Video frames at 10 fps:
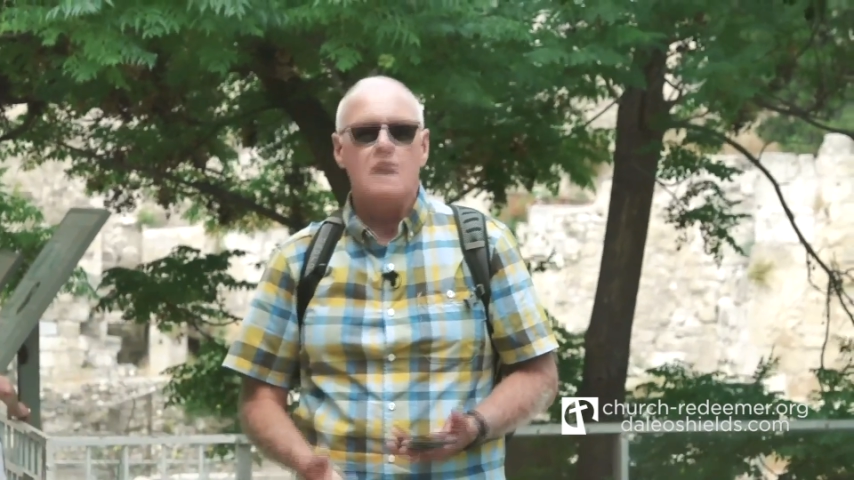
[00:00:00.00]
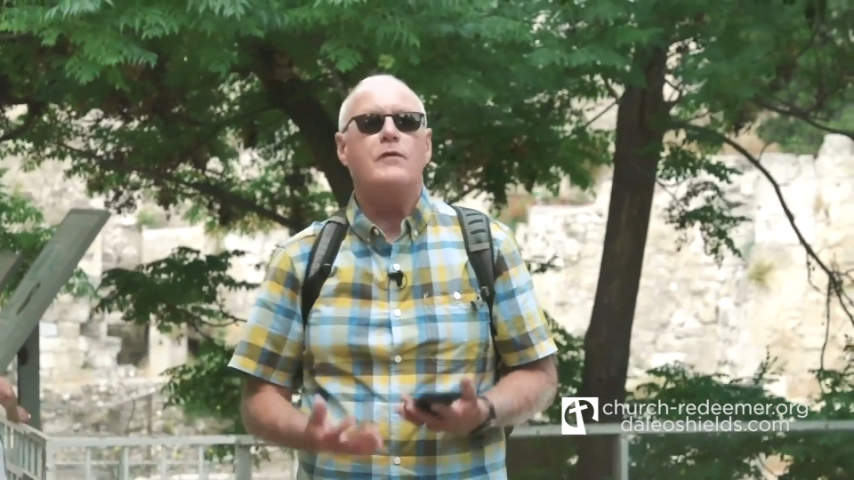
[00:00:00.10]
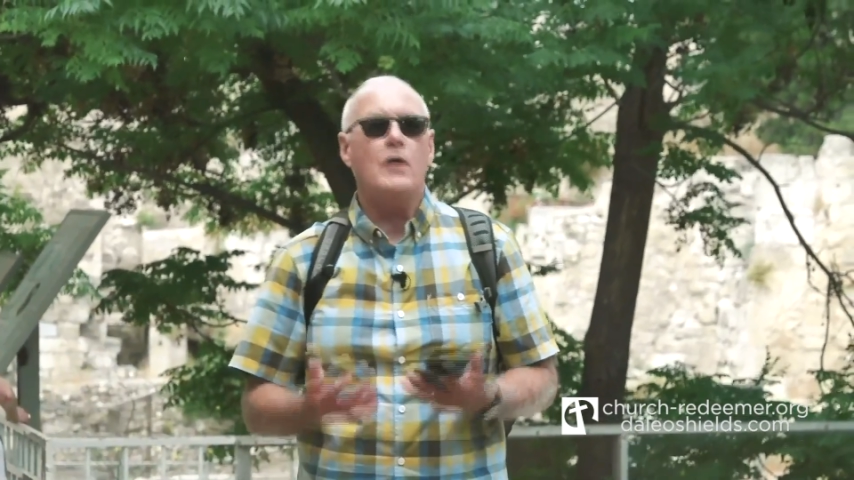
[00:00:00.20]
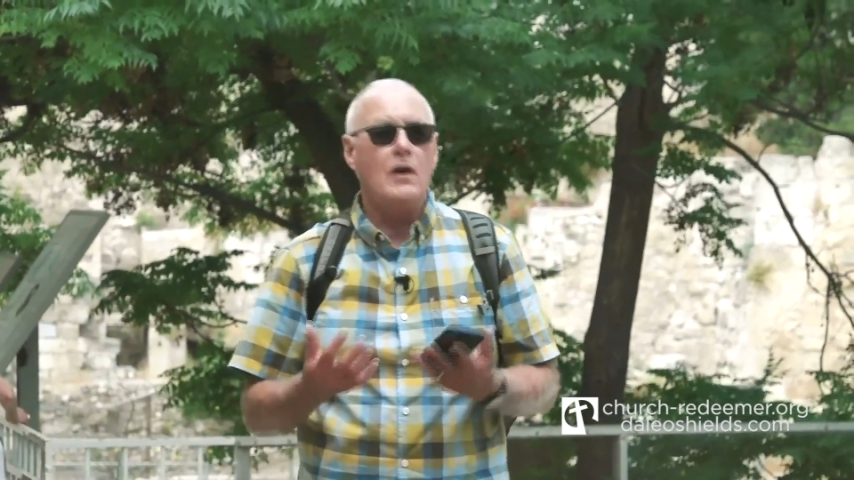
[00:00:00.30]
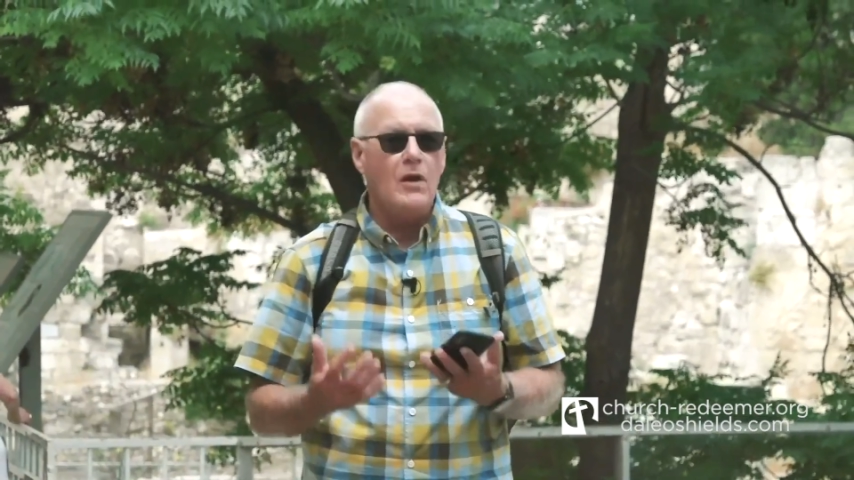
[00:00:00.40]

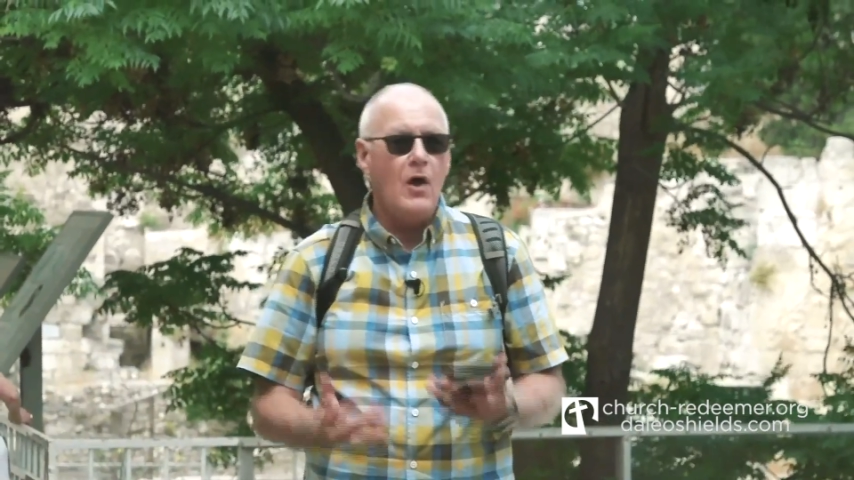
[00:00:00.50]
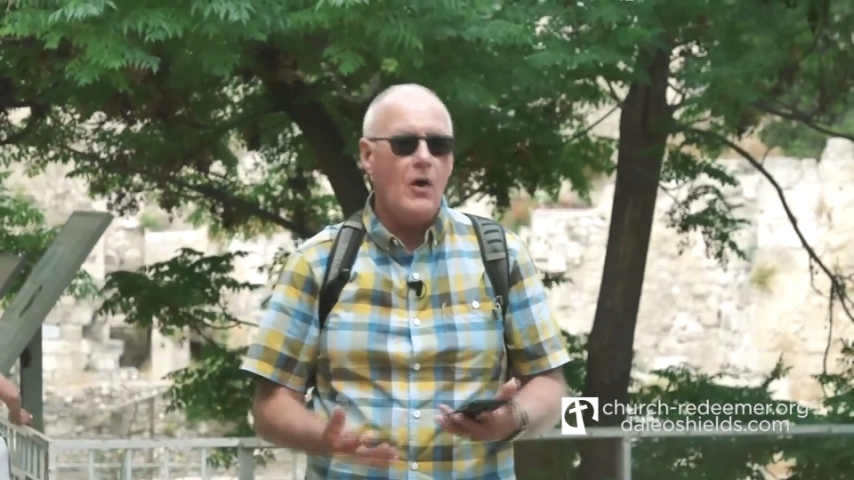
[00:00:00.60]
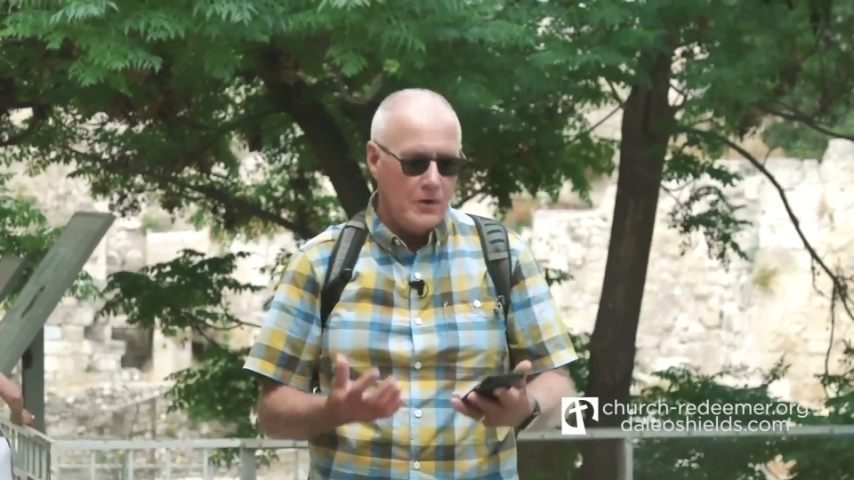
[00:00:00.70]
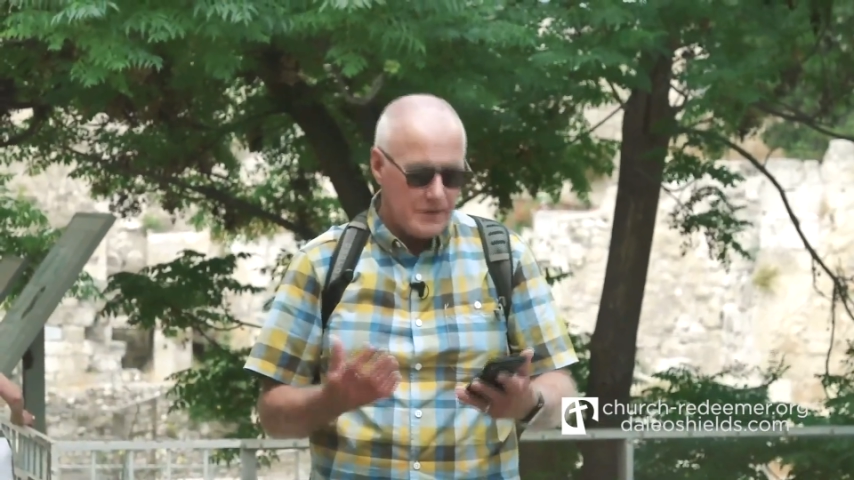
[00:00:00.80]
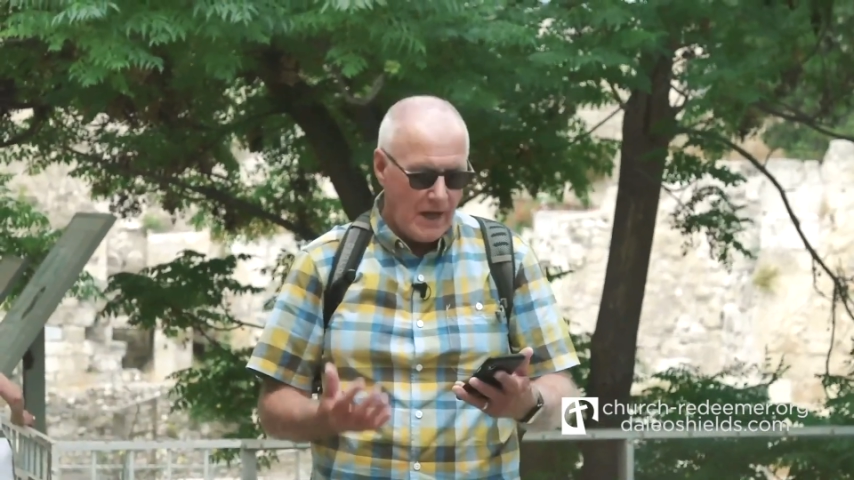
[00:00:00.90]
for a
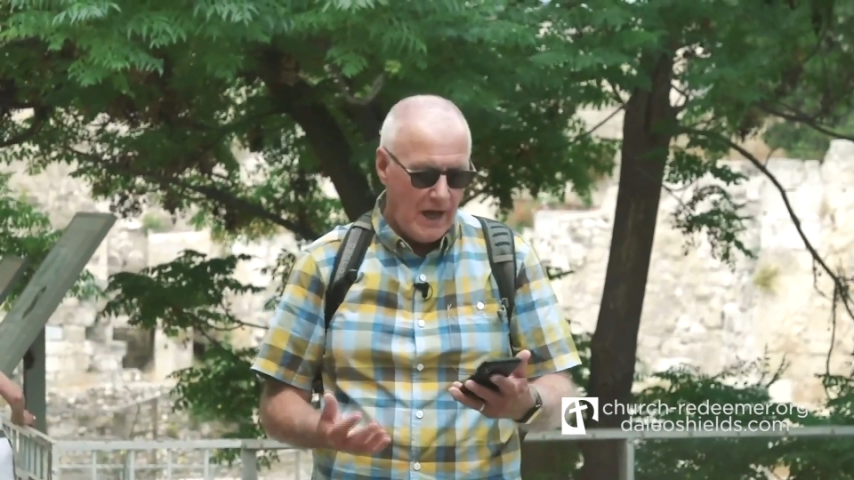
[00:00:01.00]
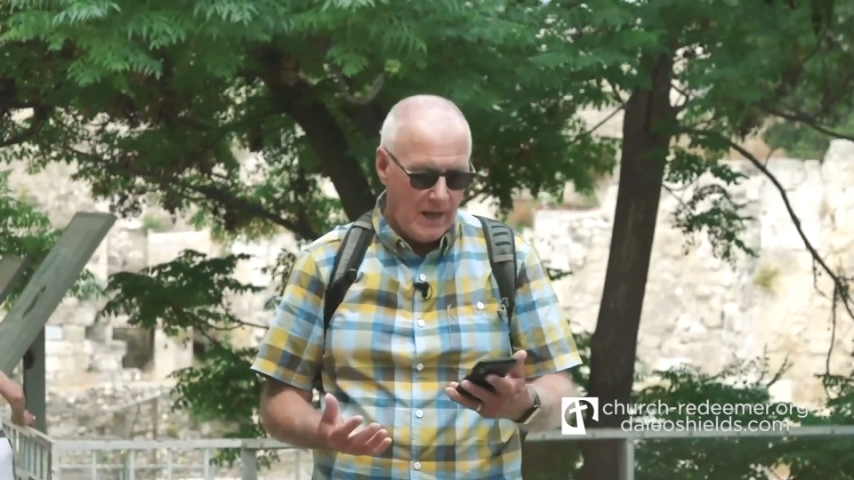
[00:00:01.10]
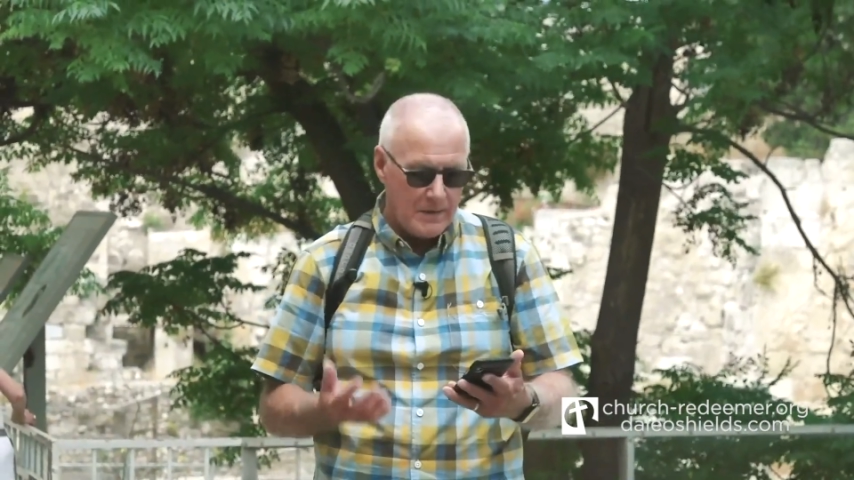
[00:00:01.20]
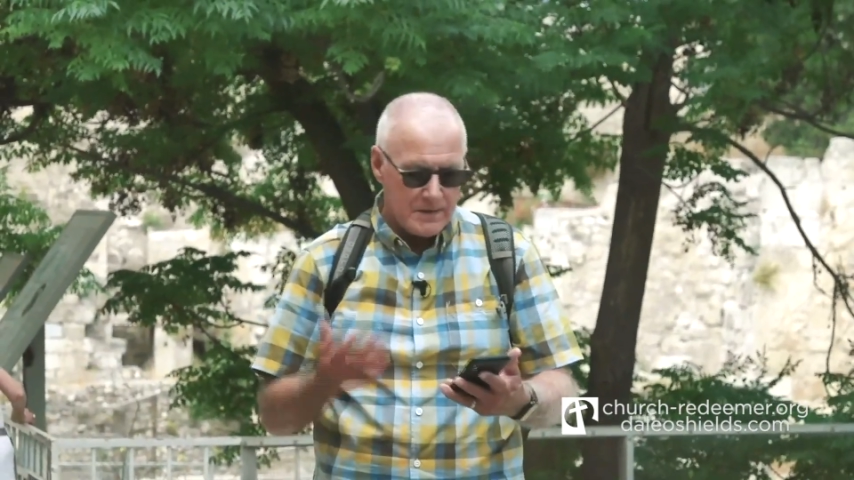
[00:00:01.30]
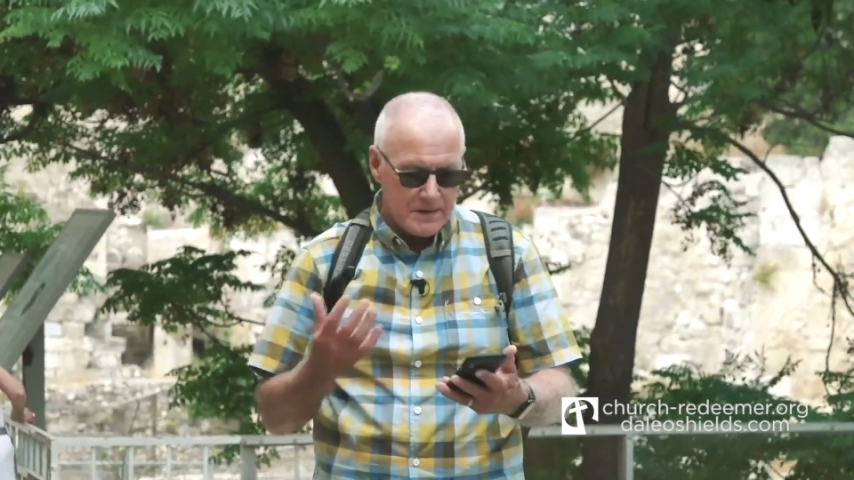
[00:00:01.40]
long
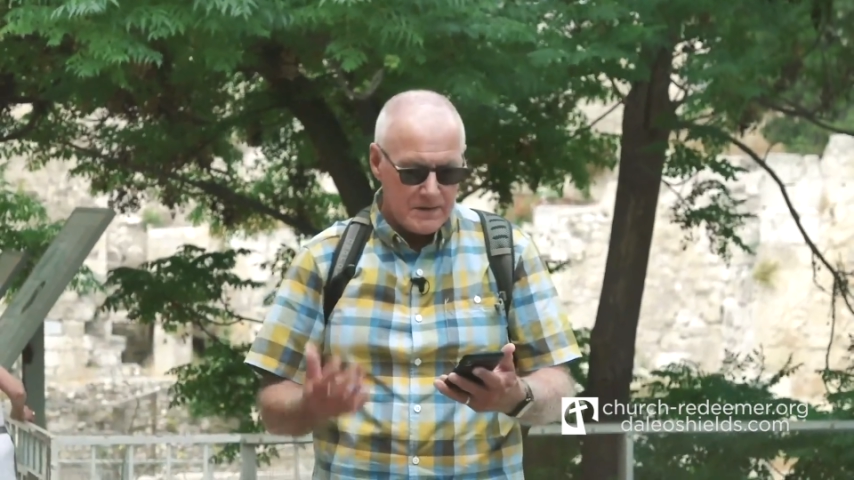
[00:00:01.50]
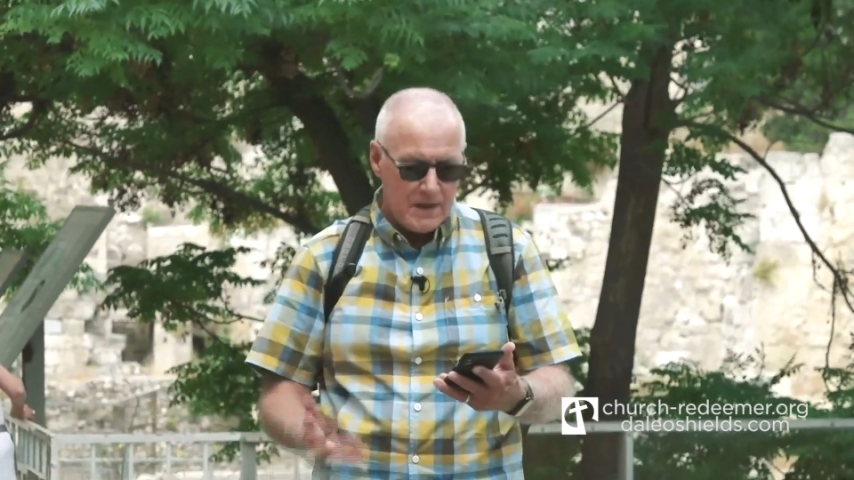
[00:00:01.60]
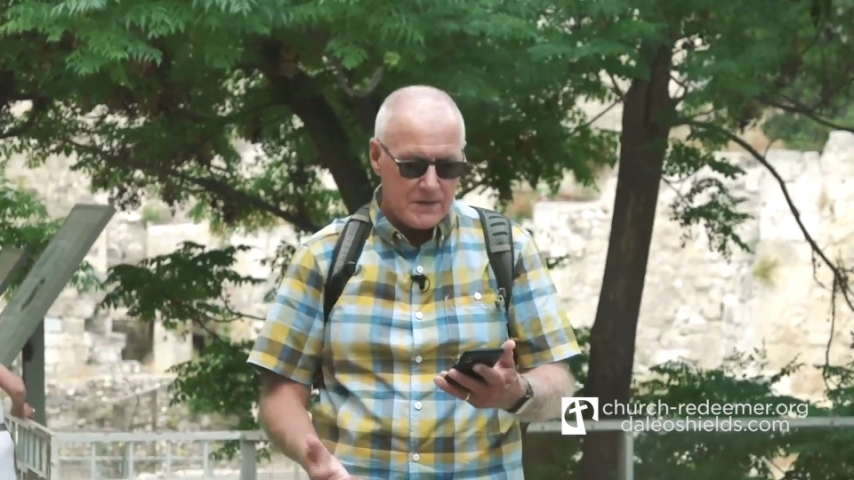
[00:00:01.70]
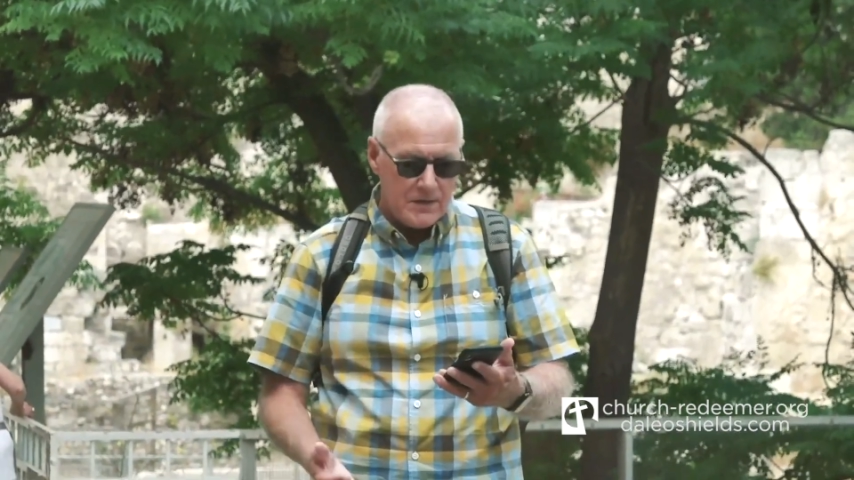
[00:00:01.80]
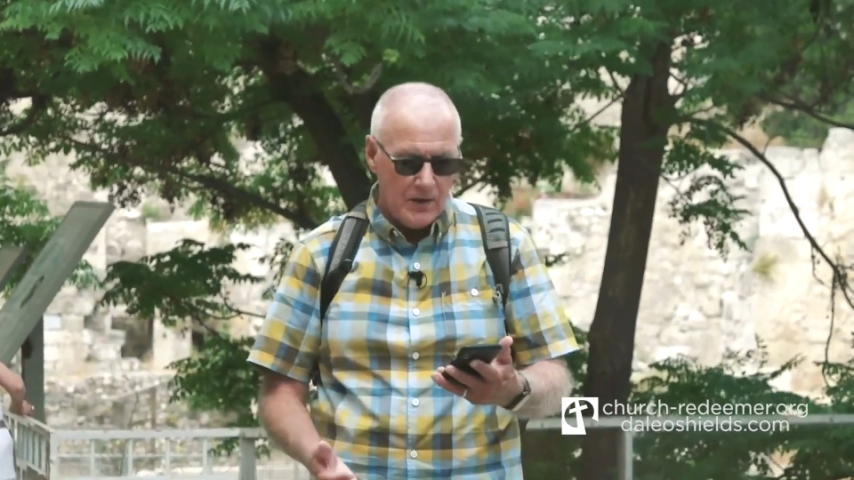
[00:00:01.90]
time, as it
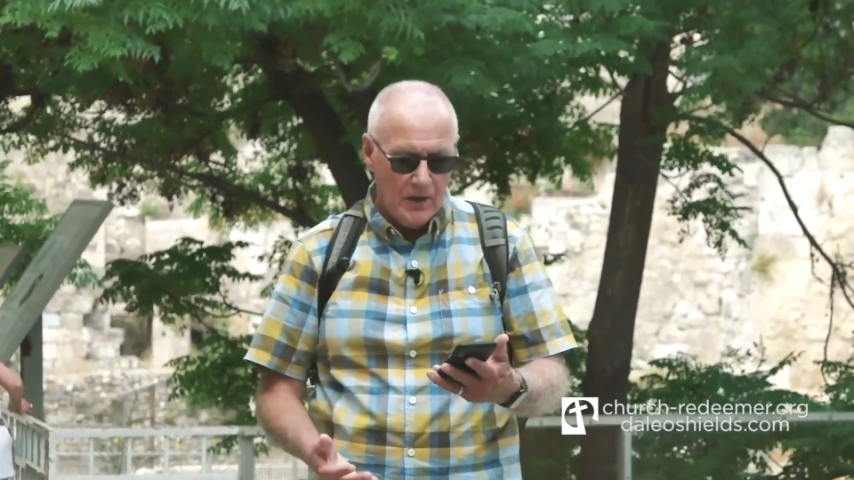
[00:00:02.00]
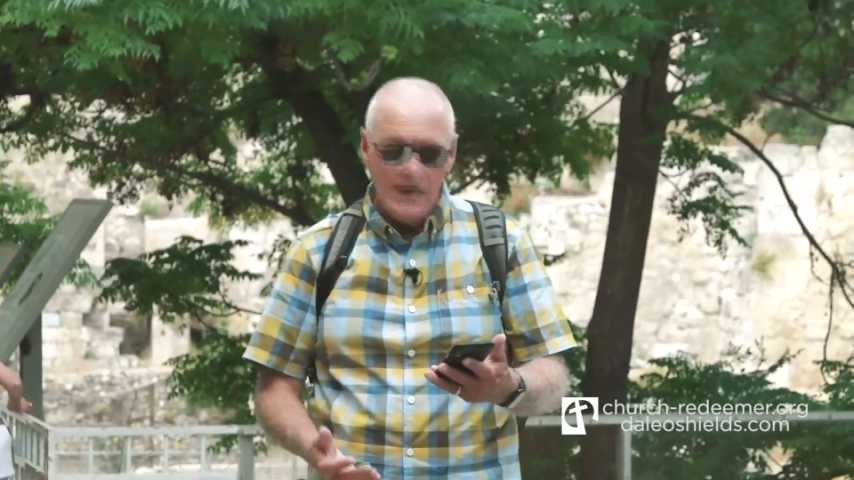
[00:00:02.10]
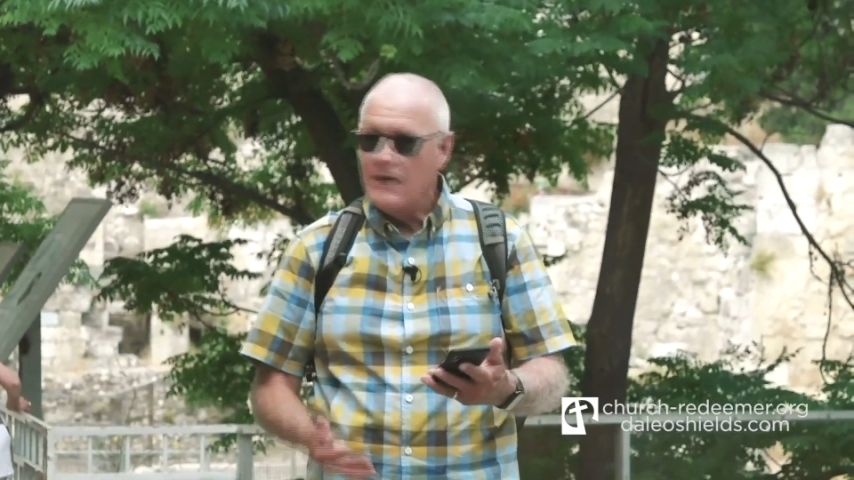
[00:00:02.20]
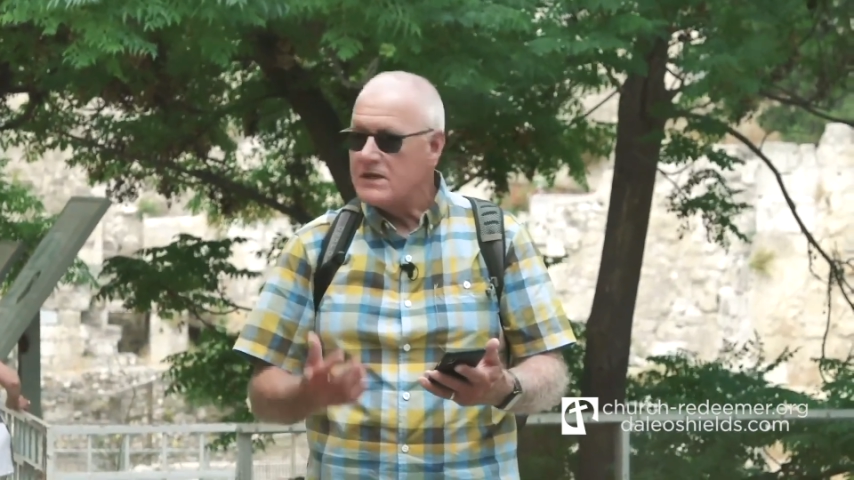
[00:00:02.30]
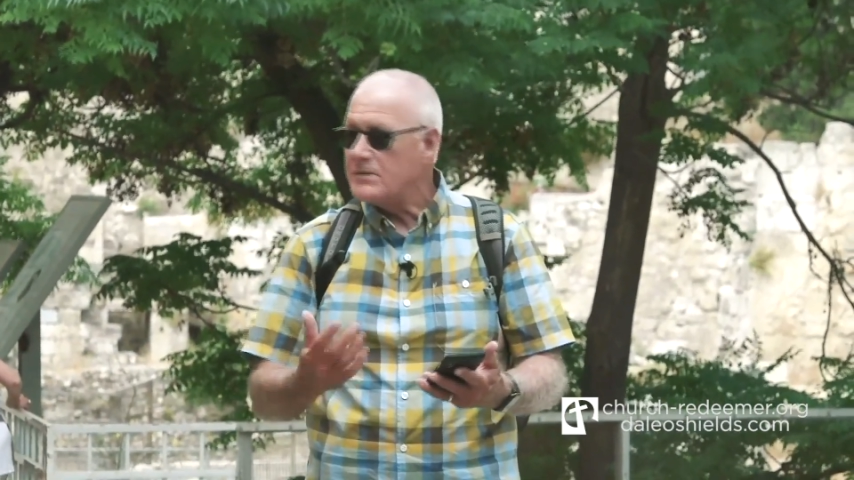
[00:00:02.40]
says here,